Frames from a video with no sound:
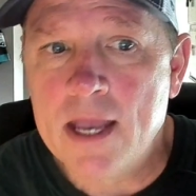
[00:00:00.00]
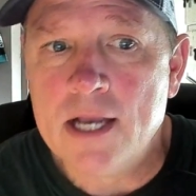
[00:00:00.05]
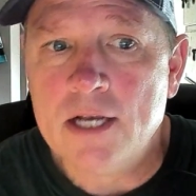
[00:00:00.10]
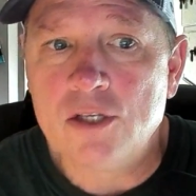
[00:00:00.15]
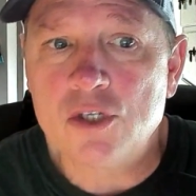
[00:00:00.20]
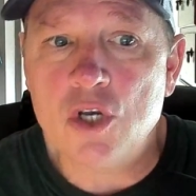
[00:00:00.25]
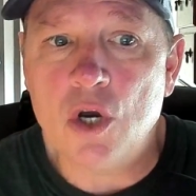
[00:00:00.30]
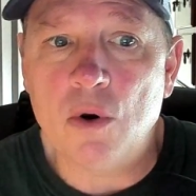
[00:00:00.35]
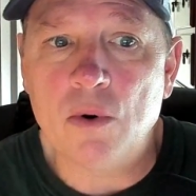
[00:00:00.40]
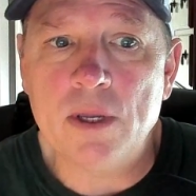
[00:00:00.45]

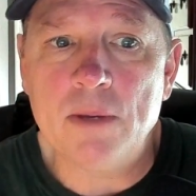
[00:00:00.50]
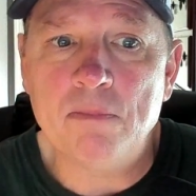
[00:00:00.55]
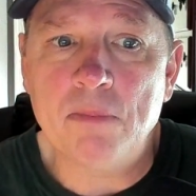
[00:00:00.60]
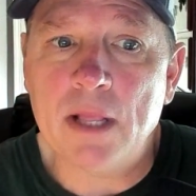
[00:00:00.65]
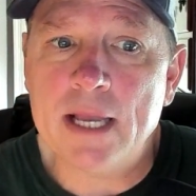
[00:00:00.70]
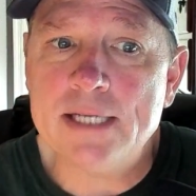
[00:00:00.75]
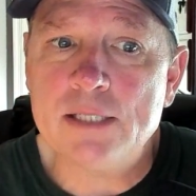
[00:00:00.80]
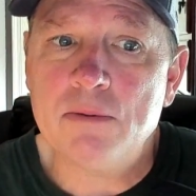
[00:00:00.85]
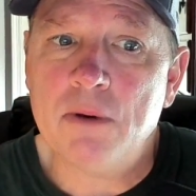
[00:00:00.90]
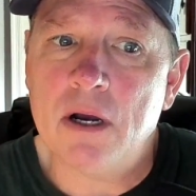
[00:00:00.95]
So he
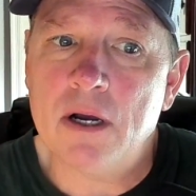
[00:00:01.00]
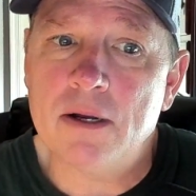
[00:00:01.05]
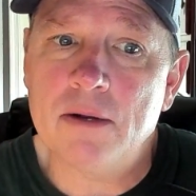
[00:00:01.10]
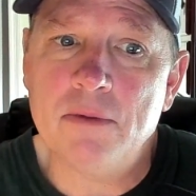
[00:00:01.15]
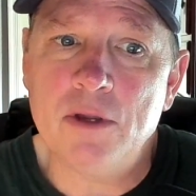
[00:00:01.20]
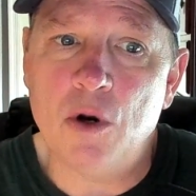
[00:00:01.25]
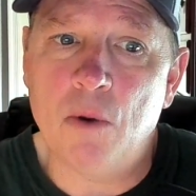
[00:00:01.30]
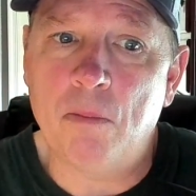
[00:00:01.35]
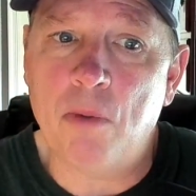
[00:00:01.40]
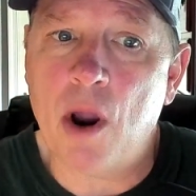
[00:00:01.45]
plays, uh,
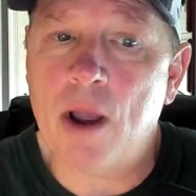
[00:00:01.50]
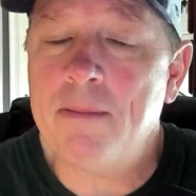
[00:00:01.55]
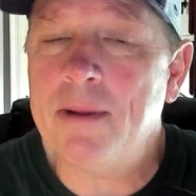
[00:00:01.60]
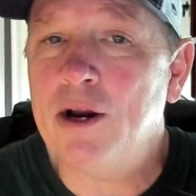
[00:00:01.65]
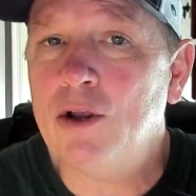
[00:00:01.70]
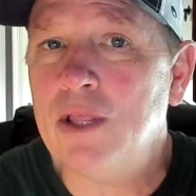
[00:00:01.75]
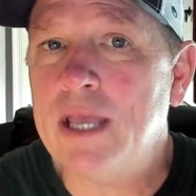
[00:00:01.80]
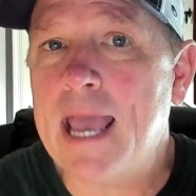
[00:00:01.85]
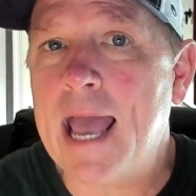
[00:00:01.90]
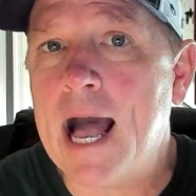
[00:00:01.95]
you know,
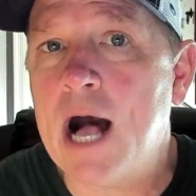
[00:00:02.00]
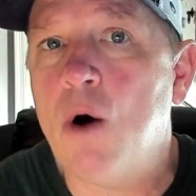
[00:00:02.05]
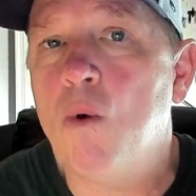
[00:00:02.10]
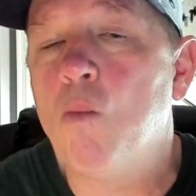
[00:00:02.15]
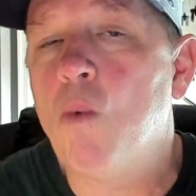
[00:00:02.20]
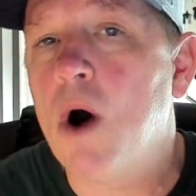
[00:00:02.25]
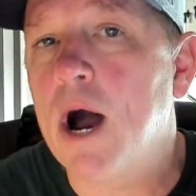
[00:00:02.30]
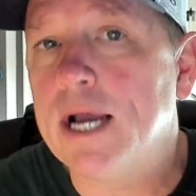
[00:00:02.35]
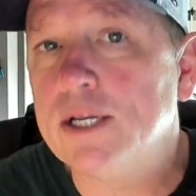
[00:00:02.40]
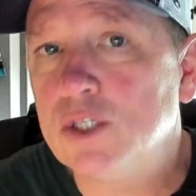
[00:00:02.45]
primarily out
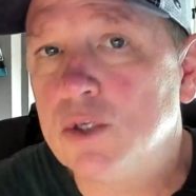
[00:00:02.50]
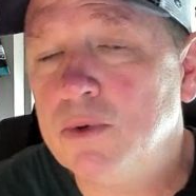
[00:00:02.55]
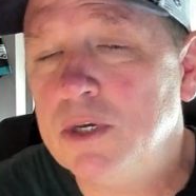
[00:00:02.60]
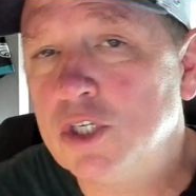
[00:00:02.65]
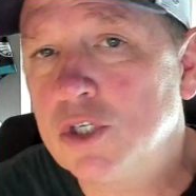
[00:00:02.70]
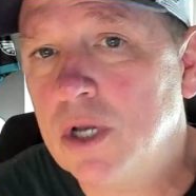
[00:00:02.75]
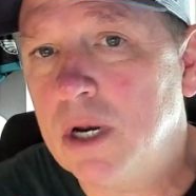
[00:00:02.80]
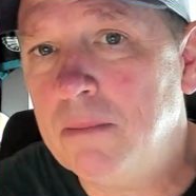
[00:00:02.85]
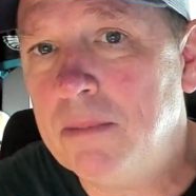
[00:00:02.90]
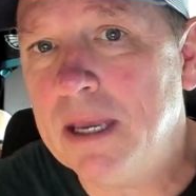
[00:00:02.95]
wide. So he's
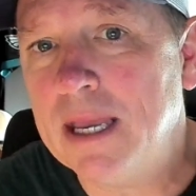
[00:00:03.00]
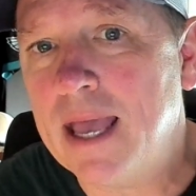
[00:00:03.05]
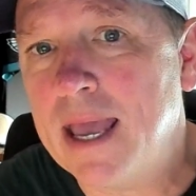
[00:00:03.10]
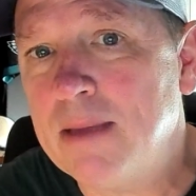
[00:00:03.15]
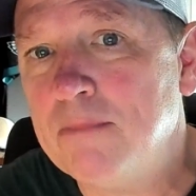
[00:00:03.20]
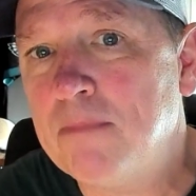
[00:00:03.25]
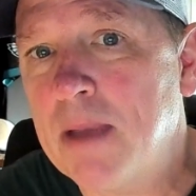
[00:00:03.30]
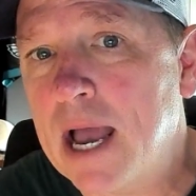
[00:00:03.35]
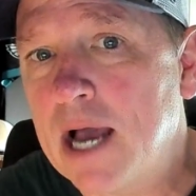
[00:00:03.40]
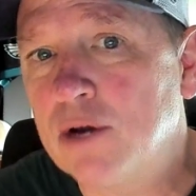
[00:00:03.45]
going to be a
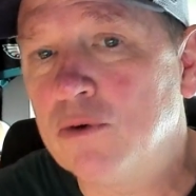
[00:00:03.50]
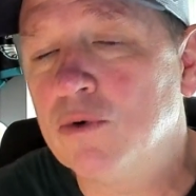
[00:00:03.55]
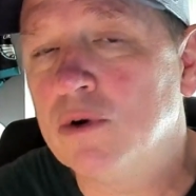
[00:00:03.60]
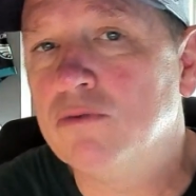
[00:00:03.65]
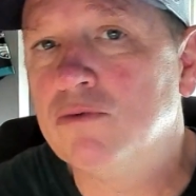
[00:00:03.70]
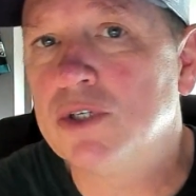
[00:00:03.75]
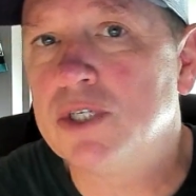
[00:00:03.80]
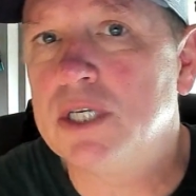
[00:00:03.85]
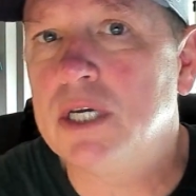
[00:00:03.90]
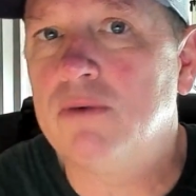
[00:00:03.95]
boundary
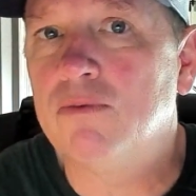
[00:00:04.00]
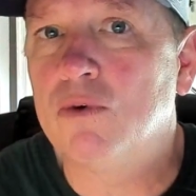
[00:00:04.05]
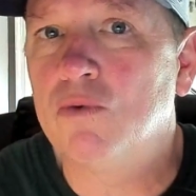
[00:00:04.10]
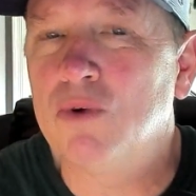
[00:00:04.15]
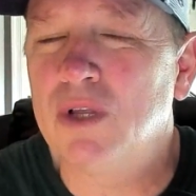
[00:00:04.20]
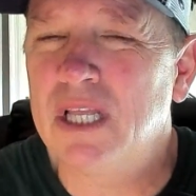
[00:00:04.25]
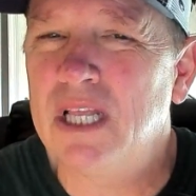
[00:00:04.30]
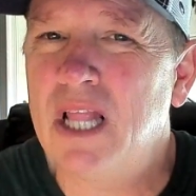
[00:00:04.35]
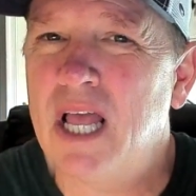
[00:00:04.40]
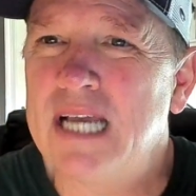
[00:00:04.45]
receiver.
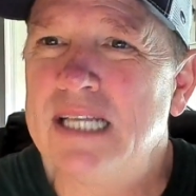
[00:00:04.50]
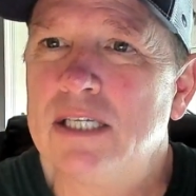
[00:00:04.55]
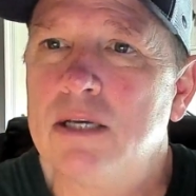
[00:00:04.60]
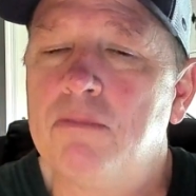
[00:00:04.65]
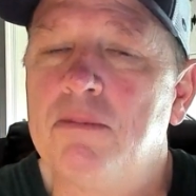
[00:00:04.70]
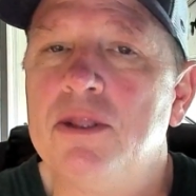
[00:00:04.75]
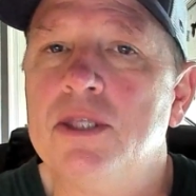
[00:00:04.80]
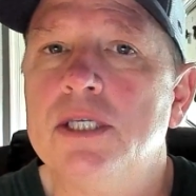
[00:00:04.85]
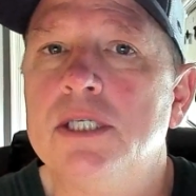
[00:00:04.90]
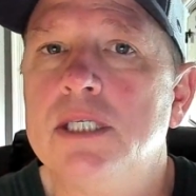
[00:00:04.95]
Really lines
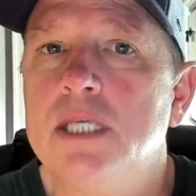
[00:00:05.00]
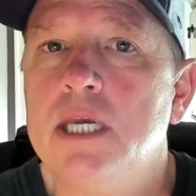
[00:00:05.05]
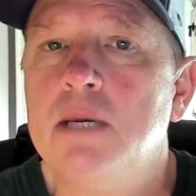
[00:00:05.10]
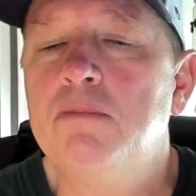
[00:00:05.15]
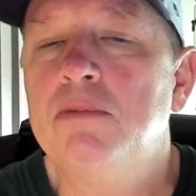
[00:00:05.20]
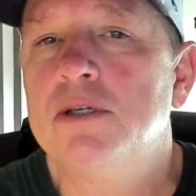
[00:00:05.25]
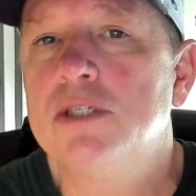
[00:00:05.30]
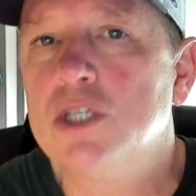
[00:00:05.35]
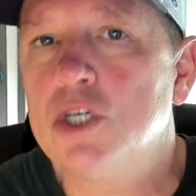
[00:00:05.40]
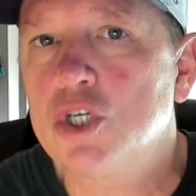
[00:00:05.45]
up in the Z
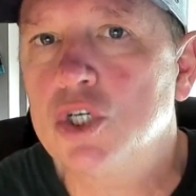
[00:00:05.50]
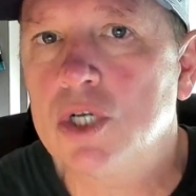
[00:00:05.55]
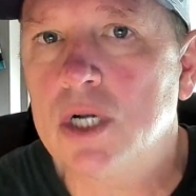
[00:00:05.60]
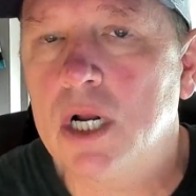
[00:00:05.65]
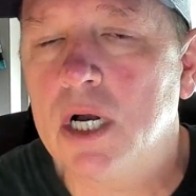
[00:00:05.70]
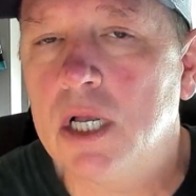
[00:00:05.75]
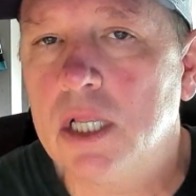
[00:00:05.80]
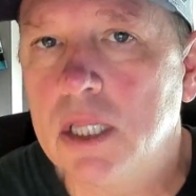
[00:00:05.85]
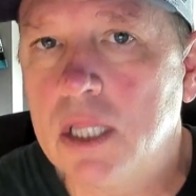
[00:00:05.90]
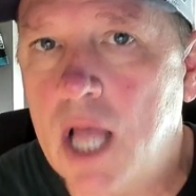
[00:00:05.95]
position
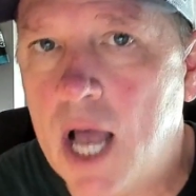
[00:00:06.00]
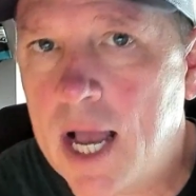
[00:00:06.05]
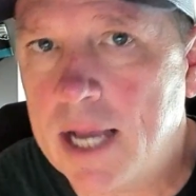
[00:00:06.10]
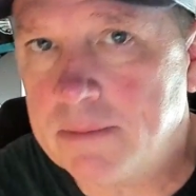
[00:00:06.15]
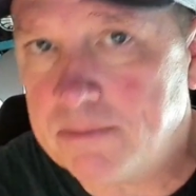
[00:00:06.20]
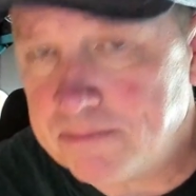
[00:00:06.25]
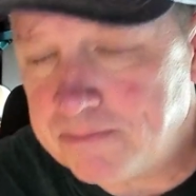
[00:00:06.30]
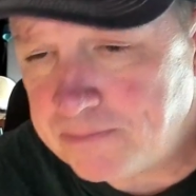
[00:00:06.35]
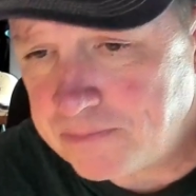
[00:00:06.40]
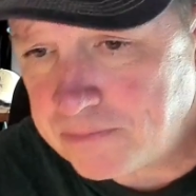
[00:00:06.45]
a lot